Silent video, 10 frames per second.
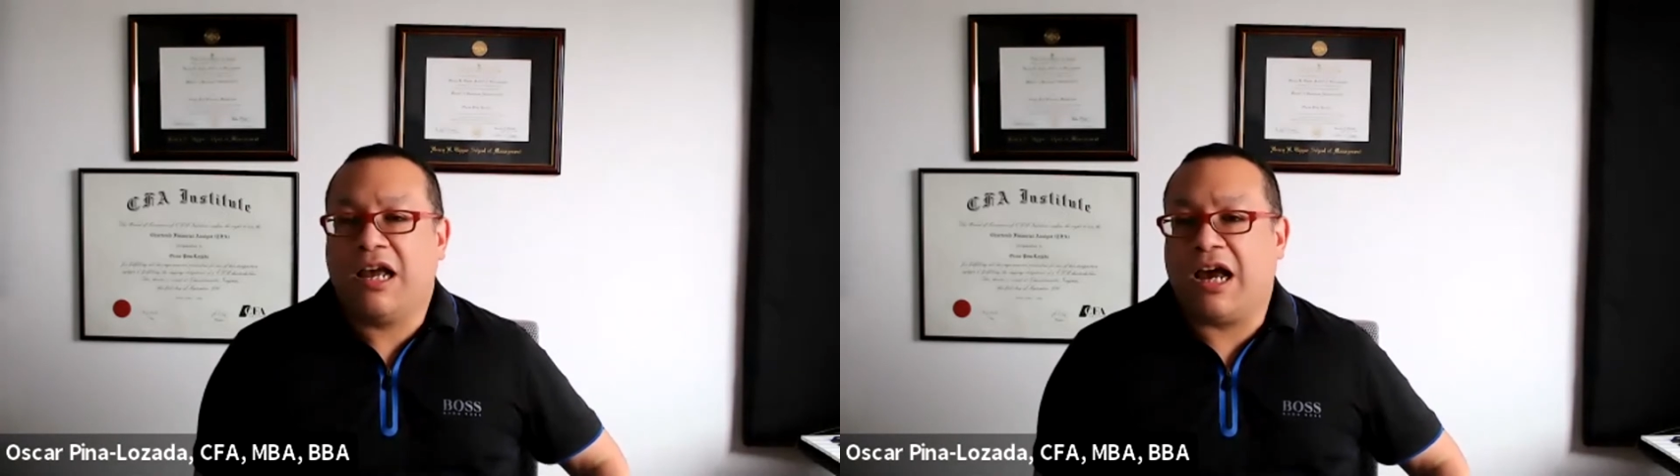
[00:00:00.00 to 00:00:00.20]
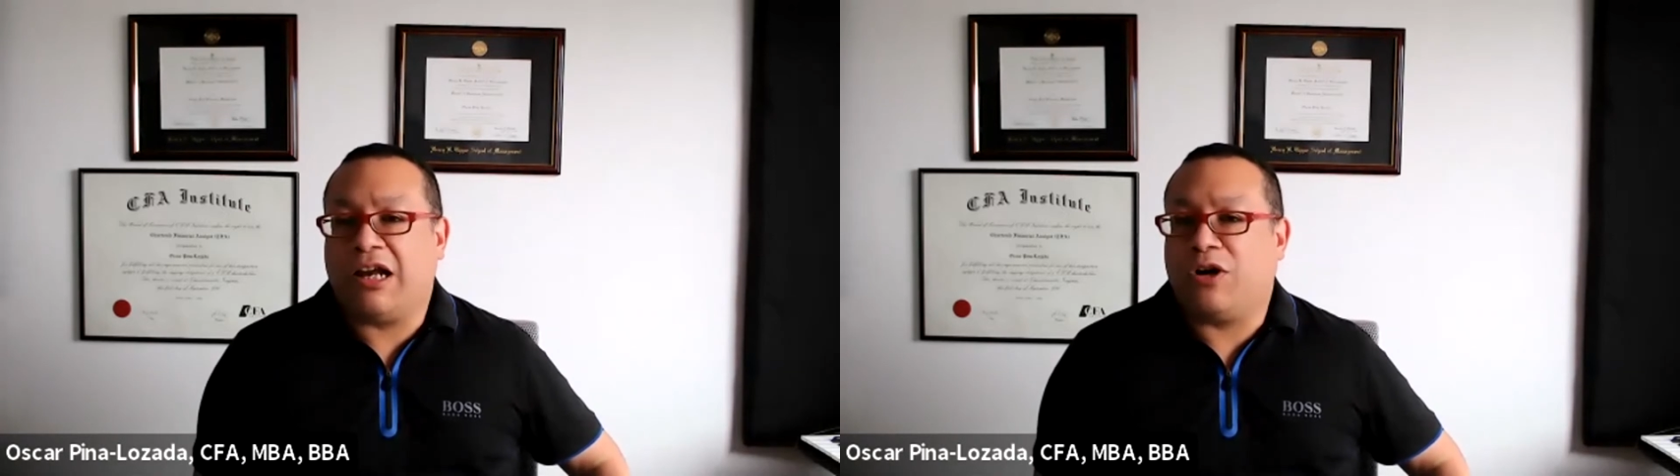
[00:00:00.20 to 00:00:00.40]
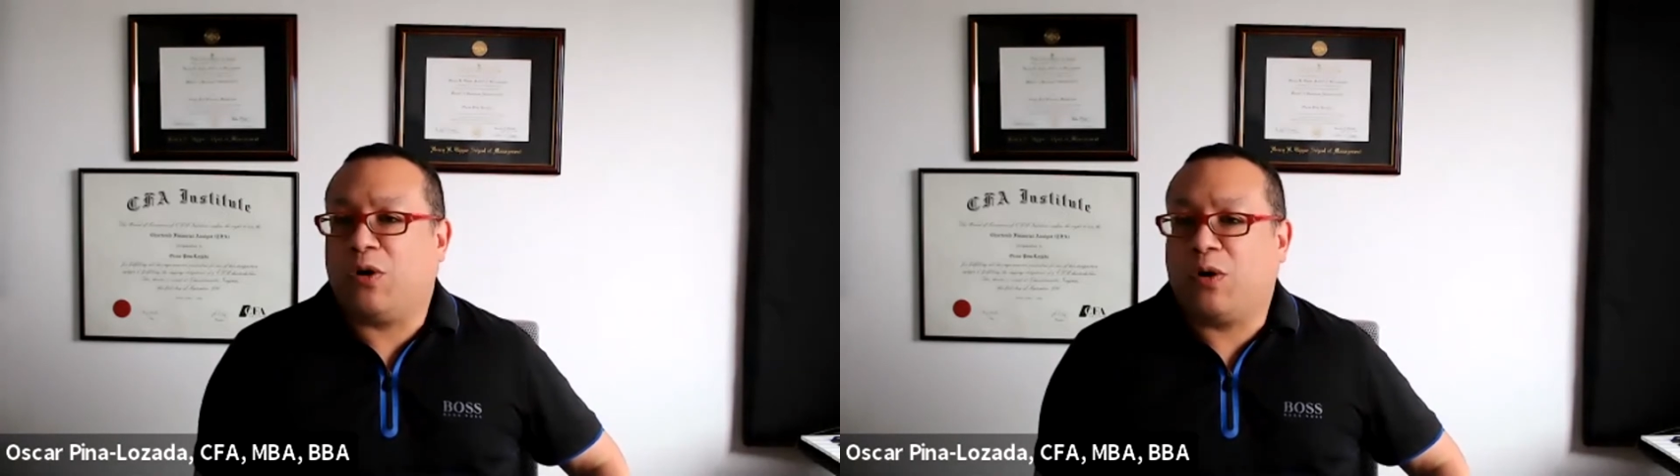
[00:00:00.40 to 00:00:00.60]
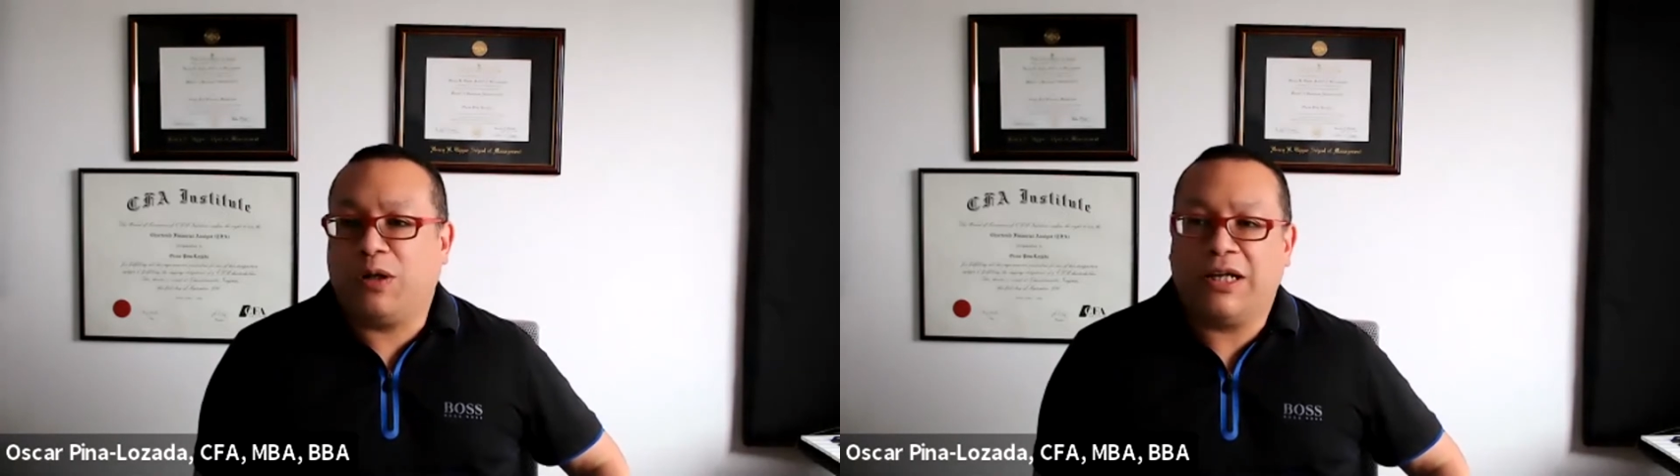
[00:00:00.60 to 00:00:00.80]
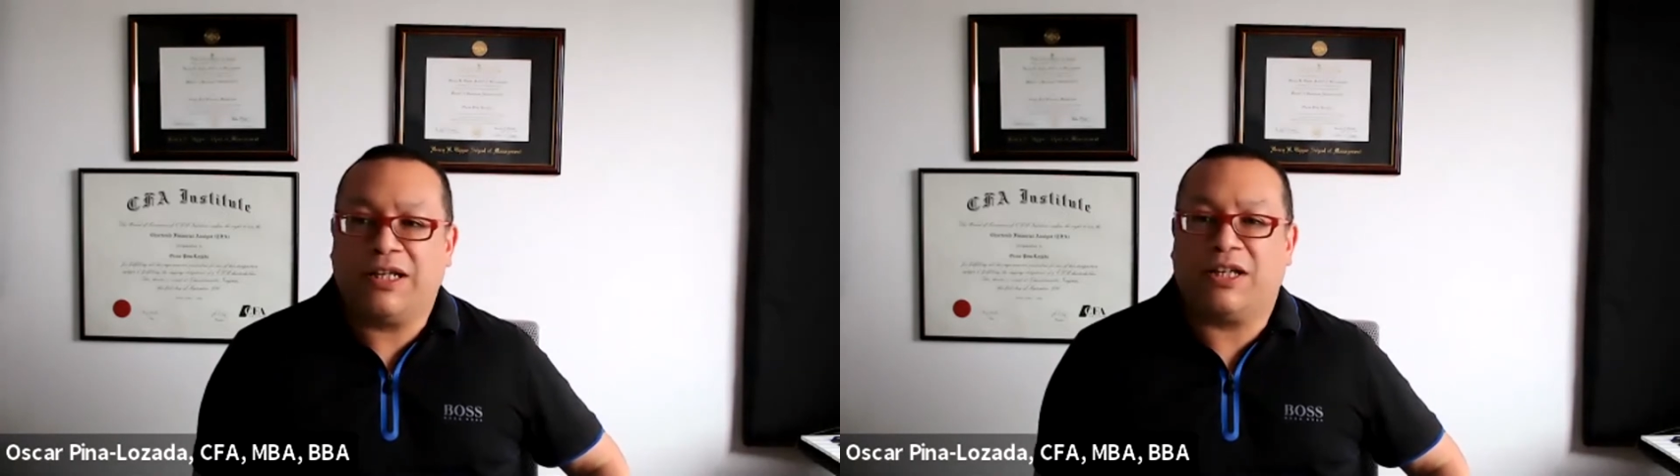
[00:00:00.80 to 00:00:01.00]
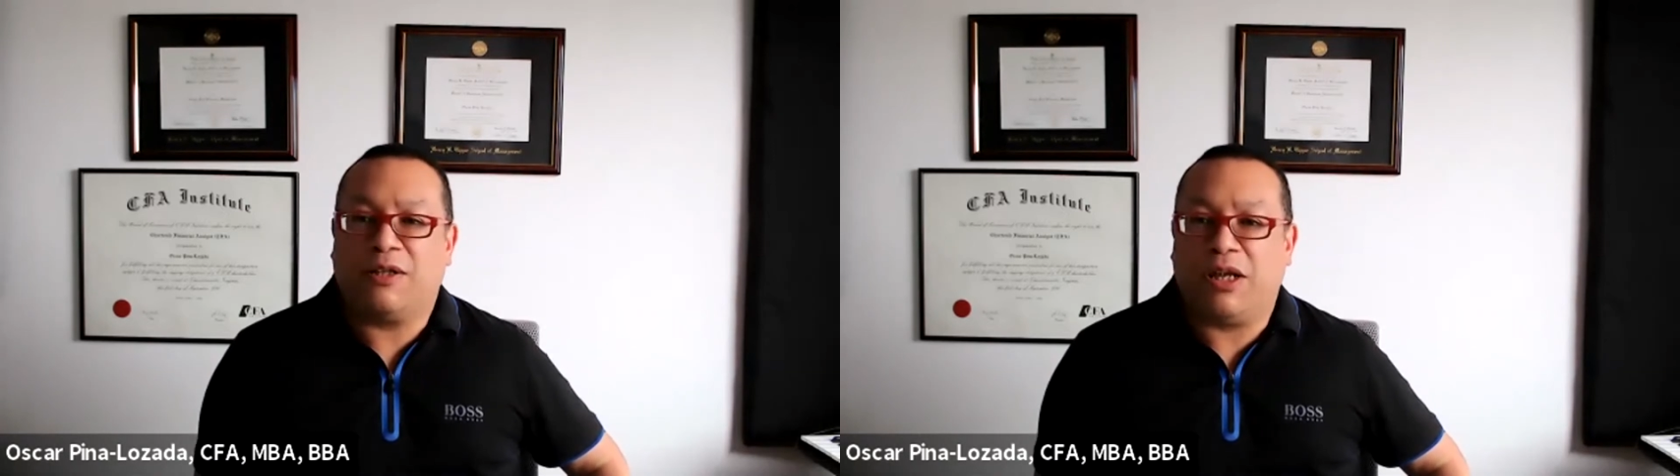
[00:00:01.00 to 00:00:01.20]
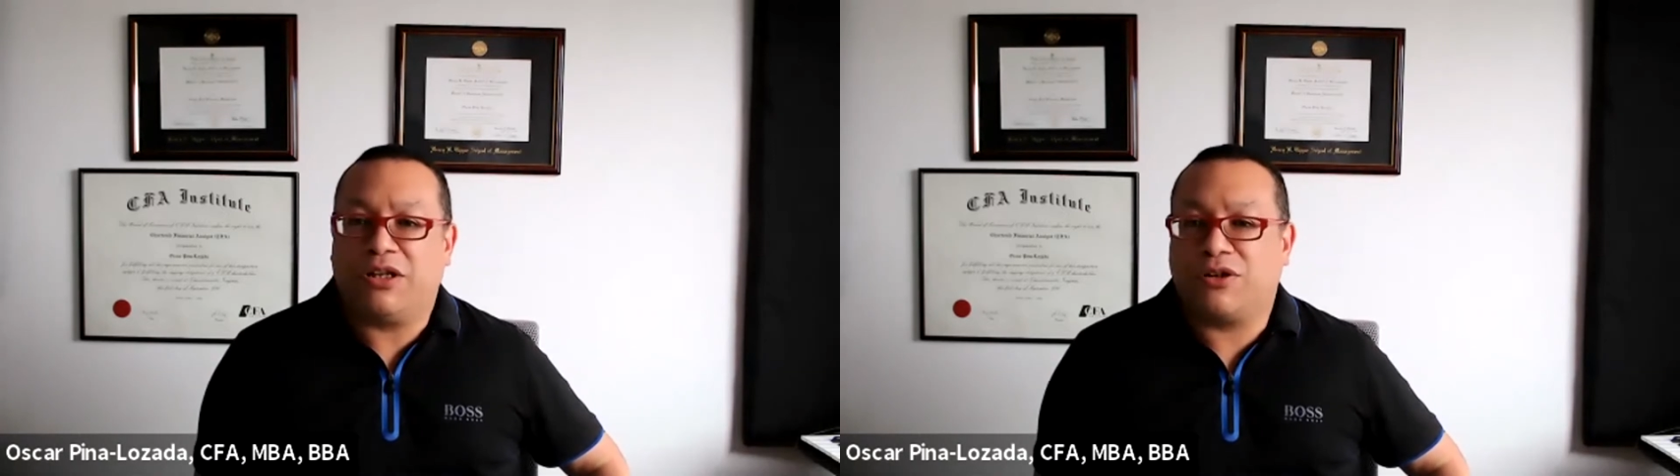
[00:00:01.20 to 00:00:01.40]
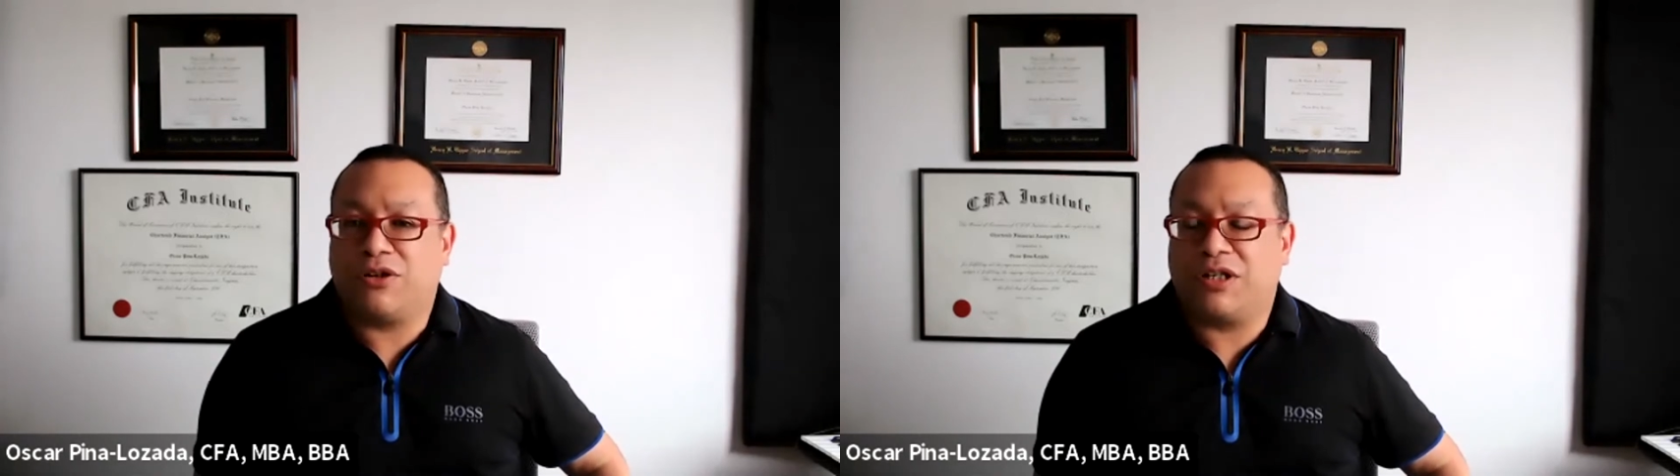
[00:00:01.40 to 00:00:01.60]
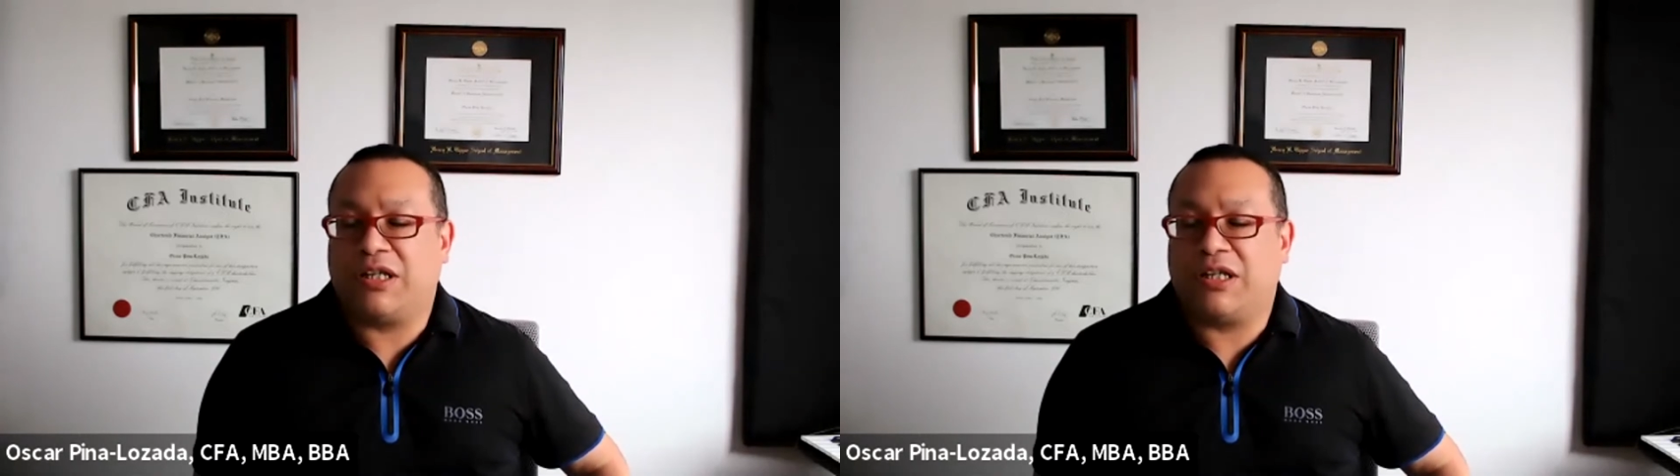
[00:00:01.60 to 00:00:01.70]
and all his adventures